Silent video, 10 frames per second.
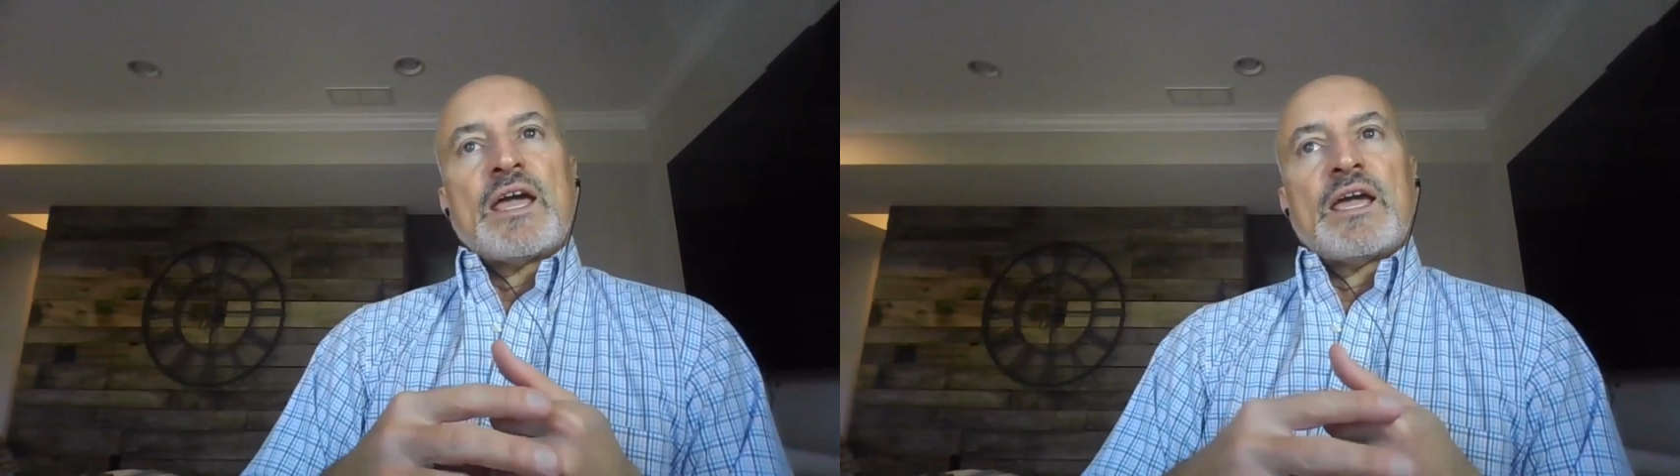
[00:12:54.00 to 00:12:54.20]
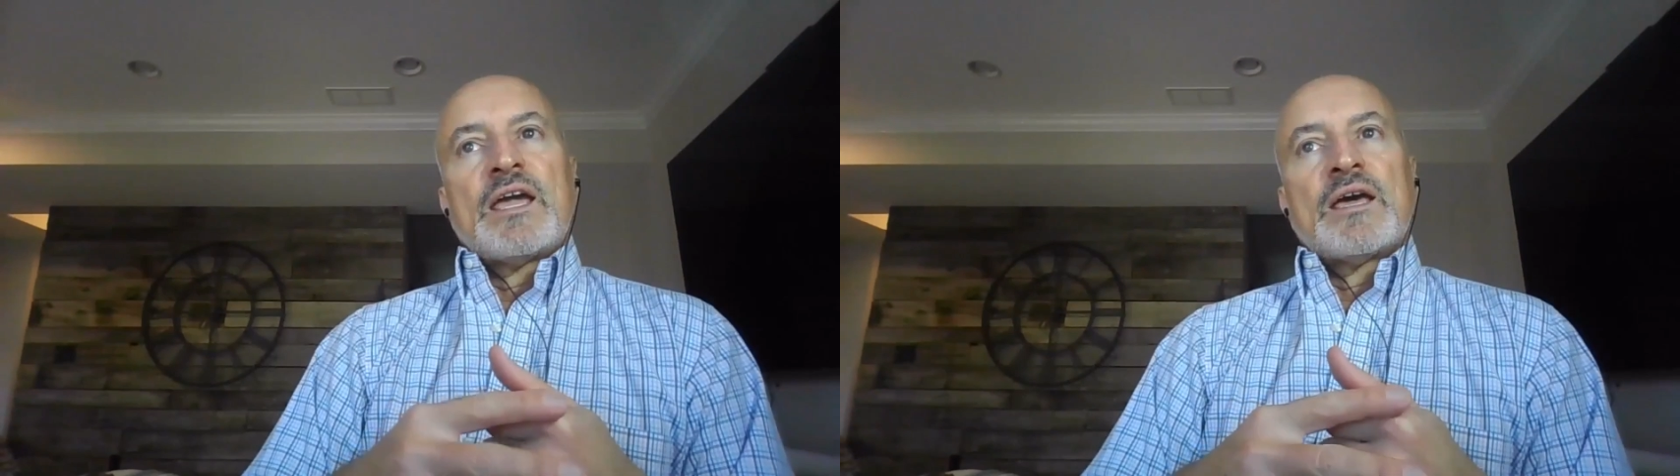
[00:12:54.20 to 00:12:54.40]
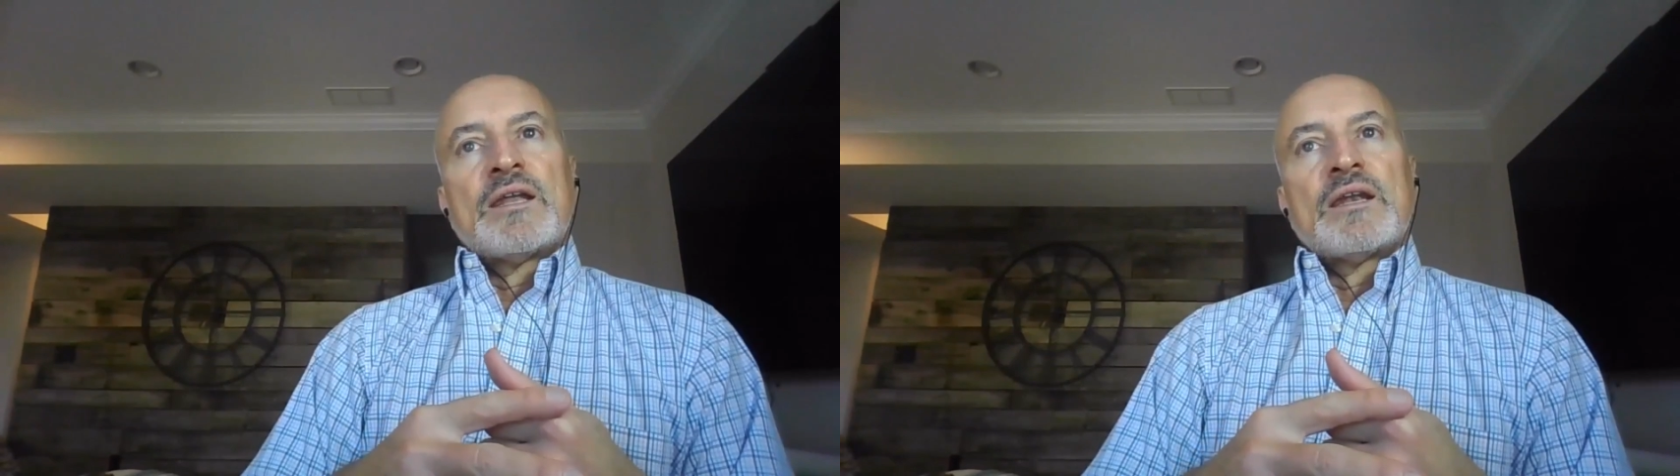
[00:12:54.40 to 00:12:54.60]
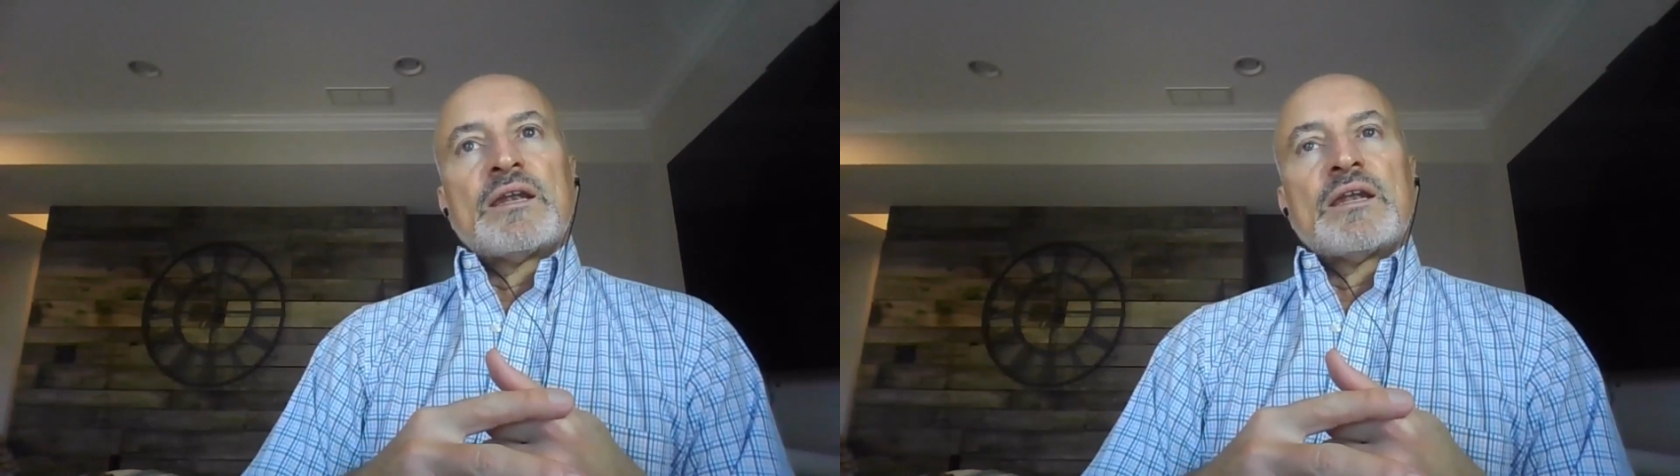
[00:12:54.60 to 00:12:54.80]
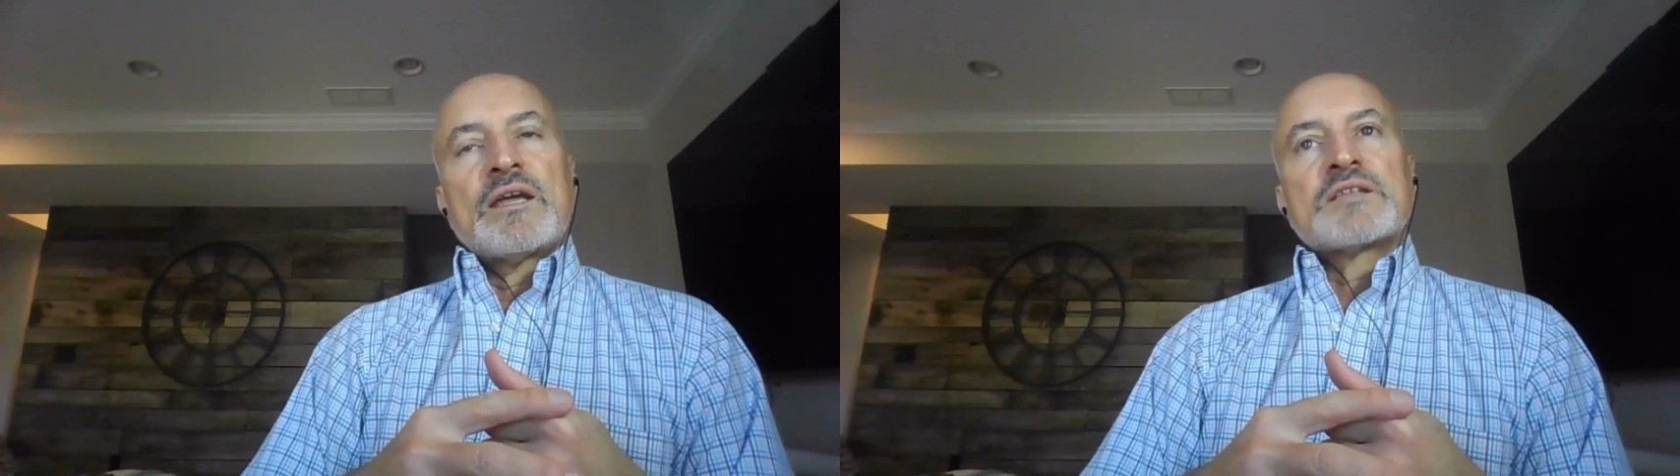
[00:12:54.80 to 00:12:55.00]

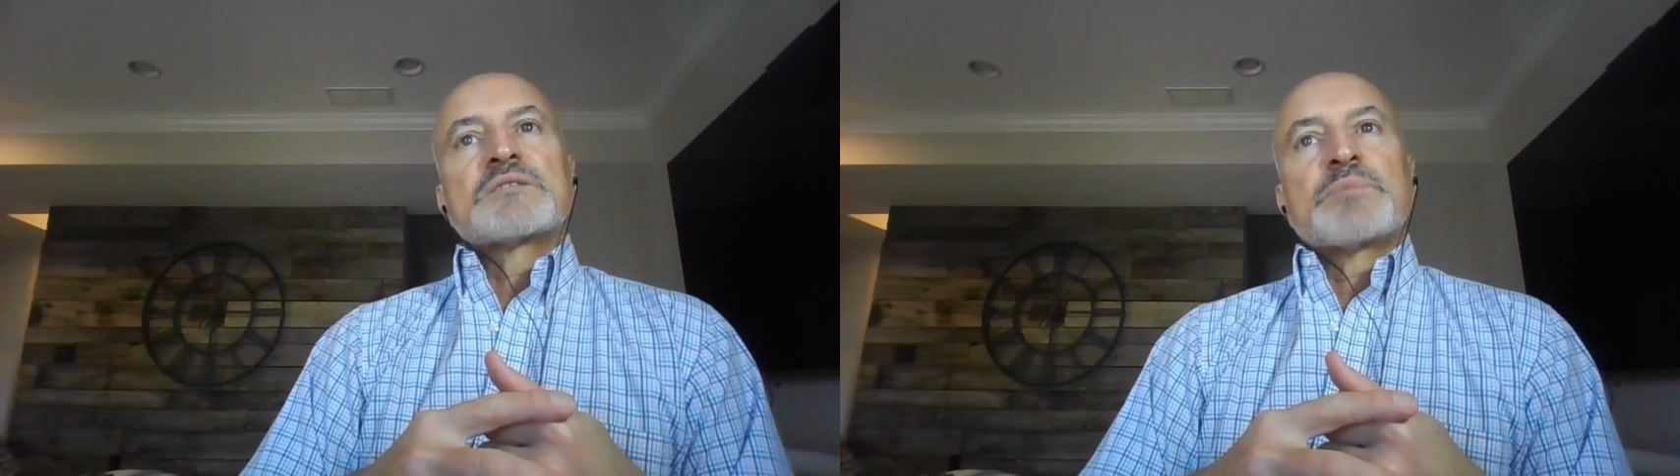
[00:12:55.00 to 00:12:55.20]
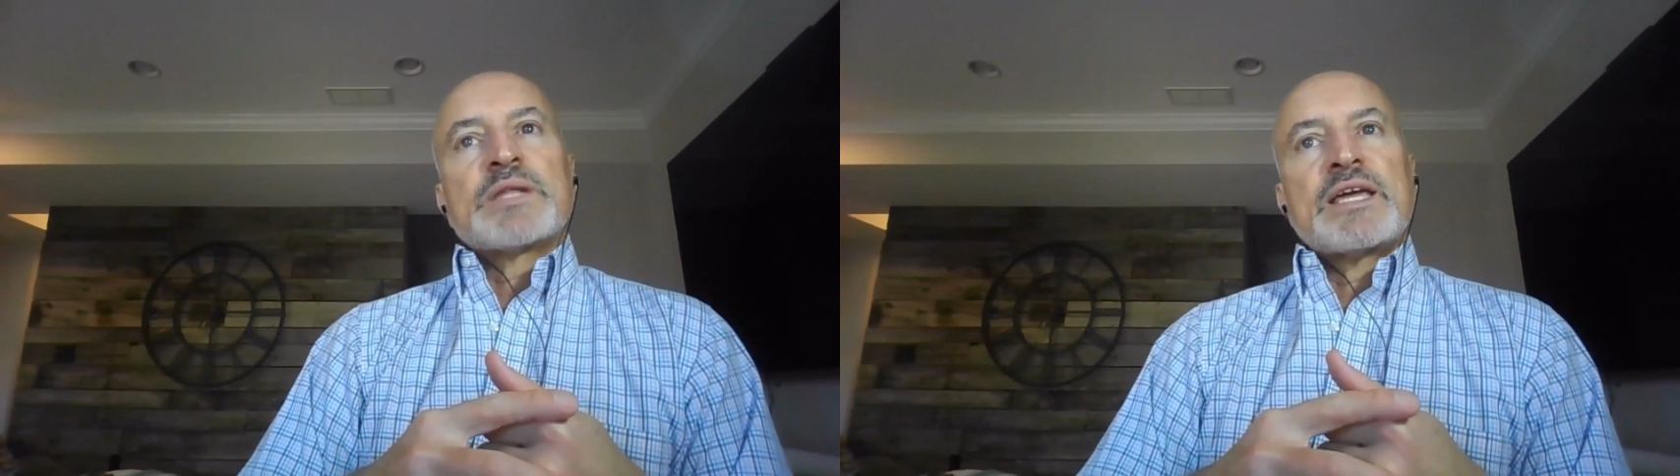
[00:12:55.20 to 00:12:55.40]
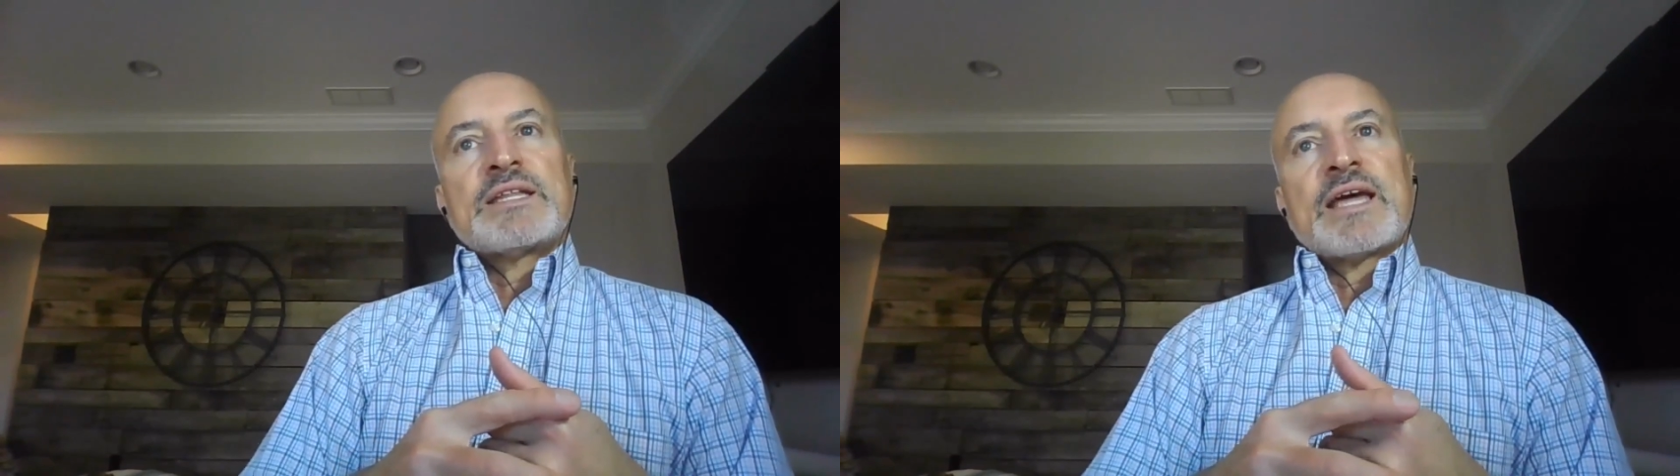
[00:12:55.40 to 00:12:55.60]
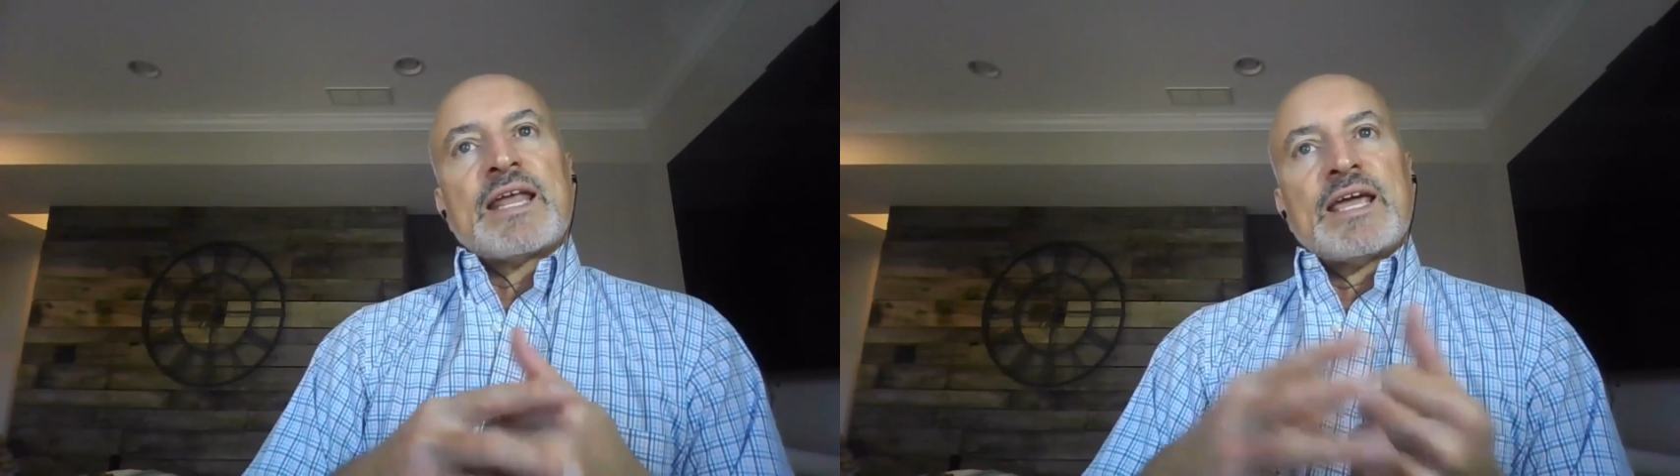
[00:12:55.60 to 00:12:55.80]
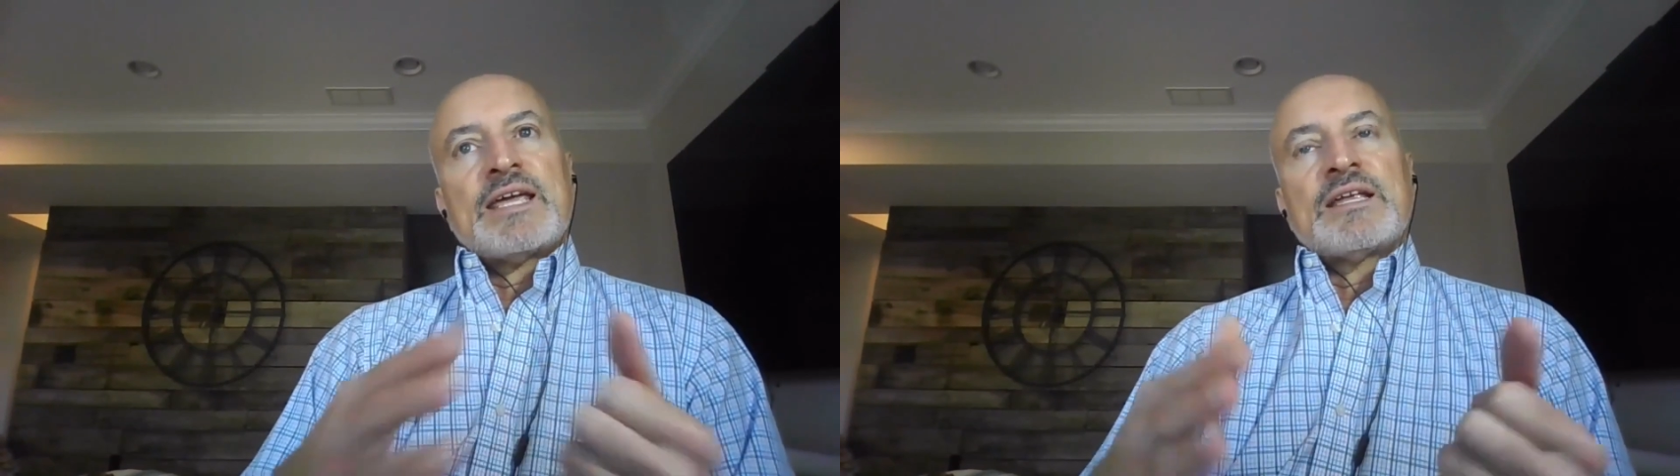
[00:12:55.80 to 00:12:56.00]
and explain
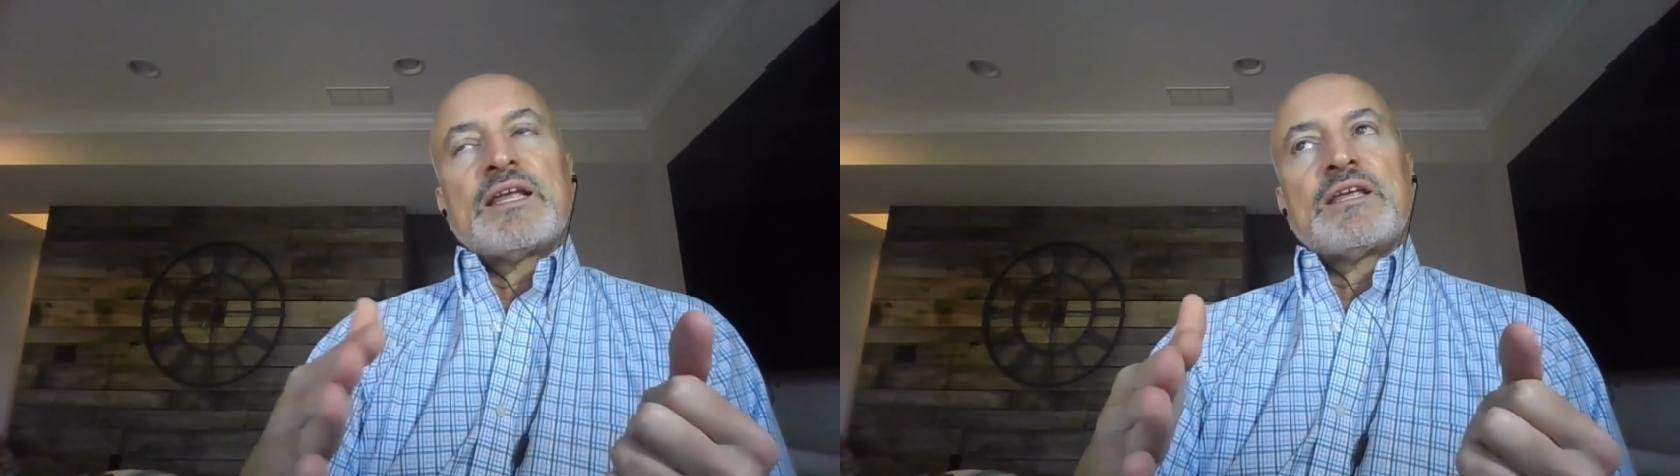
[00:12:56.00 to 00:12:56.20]
that, hey,